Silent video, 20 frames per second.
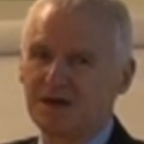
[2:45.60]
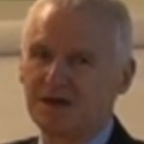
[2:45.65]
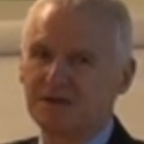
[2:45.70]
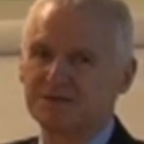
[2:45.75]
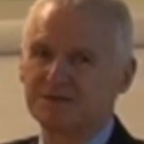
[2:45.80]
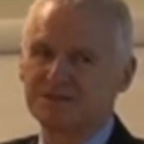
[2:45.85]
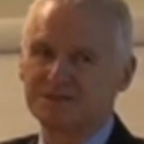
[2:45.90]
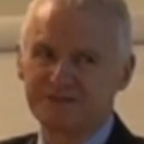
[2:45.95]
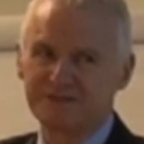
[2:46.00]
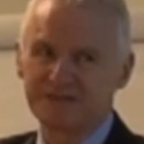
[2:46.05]

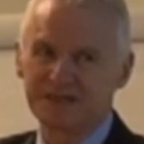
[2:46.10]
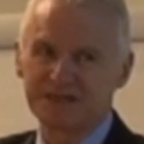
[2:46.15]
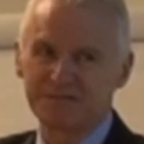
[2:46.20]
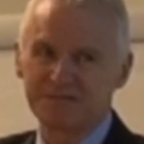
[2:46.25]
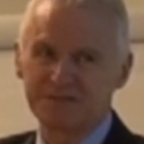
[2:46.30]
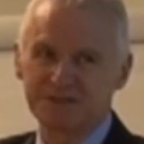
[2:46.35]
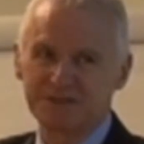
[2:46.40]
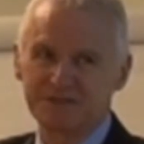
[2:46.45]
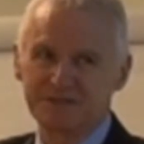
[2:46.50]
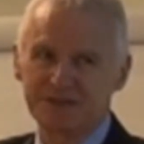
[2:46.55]
on the
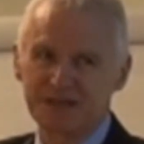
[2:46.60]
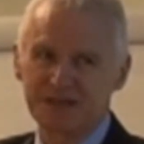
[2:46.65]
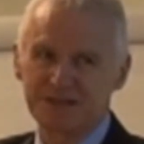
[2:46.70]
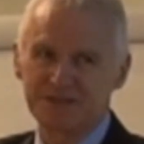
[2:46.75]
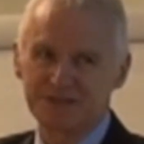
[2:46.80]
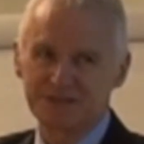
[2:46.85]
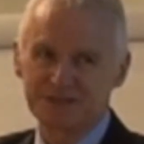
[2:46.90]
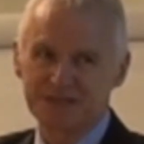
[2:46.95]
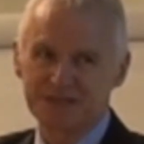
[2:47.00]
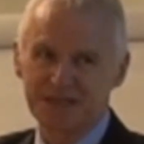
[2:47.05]
development of
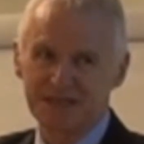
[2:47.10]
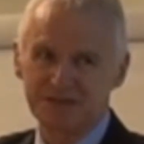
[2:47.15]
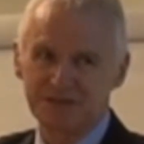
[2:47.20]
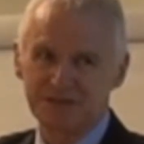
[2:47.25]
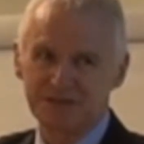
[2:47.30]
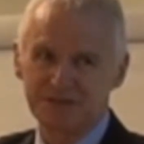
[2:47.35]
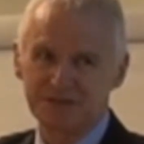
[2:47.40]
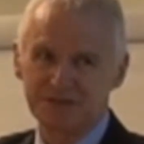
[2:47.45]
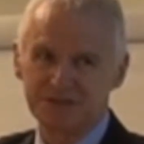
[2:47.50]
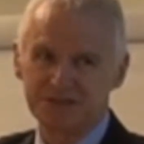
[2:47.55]
energy
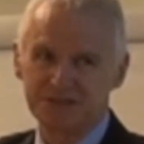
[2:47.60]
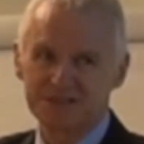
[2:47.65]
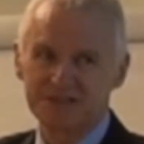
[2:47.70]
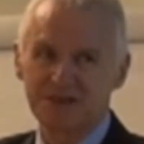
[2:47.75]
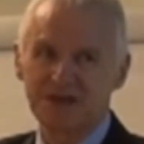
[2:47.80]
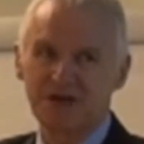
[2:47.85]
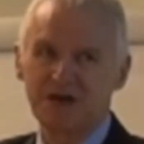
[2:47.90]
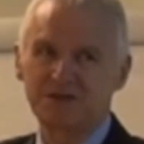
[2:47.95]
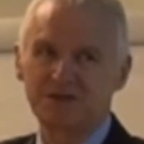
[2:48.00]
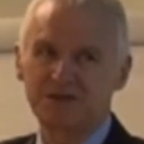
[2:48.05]
technologies,
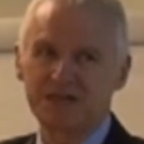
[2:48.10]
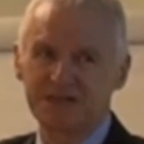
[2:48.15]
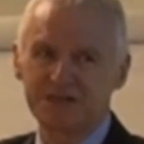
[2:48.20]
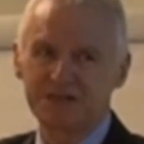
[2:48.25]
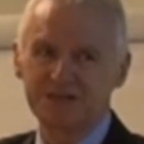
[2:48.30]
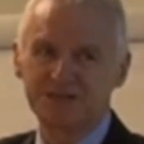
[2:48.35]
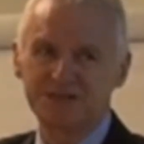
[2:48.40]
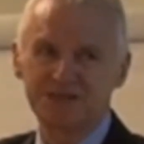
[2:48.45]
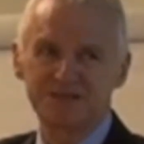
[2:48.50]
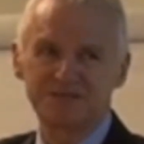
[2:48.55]
on
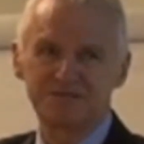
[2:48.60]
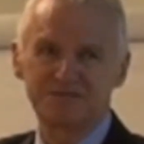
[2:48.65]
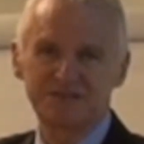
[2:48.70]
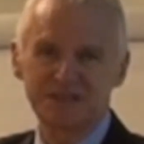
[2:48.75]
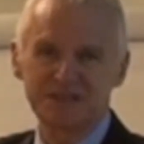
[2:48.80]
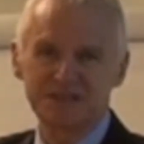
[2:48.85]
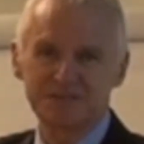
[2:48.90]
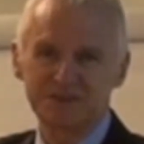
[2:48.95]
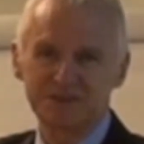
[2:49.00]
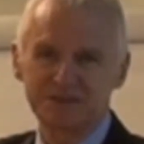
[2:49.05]
energy
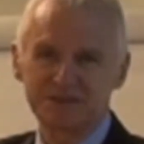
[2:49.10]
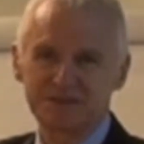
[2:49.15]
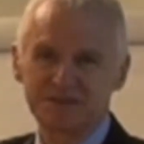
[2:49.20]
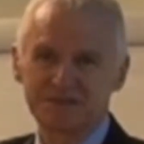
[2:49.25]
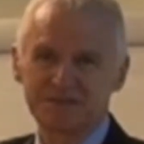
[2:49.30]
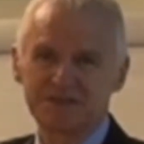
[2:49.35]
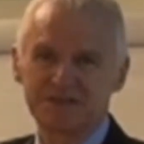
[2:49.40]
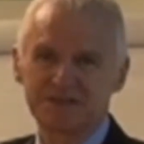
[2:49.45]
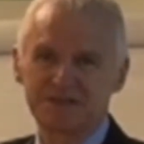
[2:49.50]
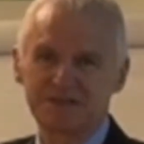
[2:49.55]

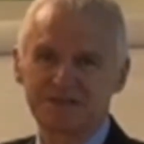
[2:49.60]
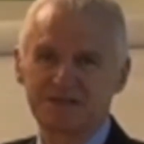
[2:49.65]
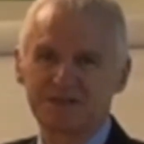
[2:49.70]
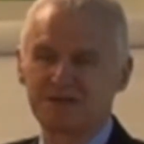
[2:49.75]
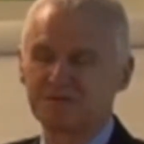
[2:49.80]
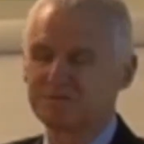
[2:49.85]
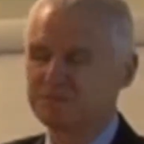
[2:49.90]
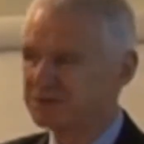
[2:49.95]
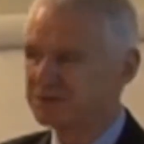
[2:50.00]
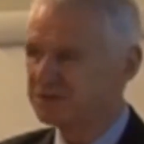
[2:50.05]
investments
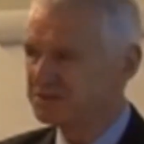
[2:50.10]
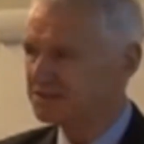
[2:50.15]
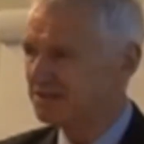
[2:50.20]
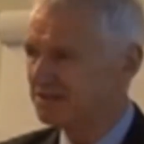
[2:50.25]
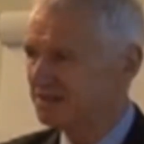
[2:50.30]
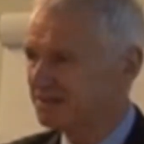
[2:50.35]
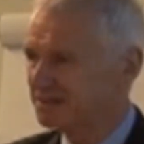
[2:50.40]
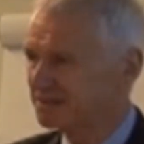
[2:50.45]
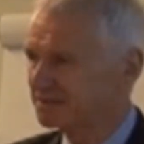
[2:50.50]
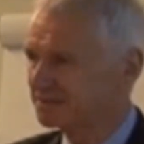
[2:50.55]
on both
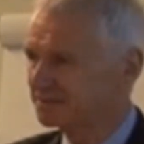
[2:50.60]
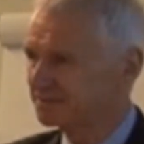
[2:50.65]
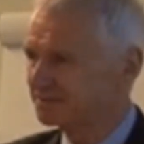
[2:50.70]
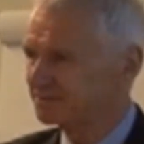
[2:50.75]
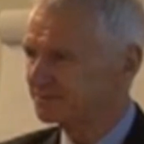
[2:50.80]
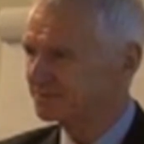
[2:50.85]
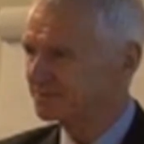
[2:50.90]
sides,